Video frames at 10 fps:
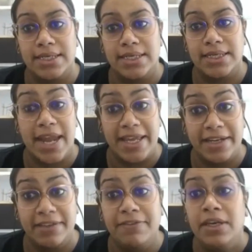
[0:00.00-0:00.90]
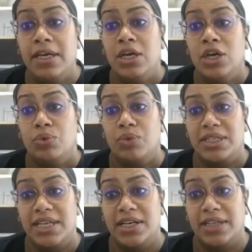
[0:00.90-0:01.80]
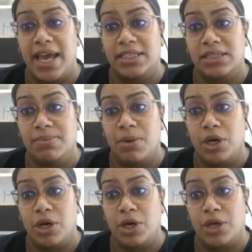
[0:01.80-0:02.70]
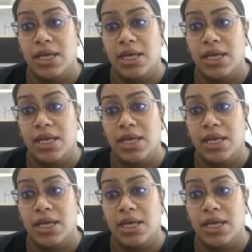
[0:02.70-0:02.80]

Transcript: on native retail gas bars?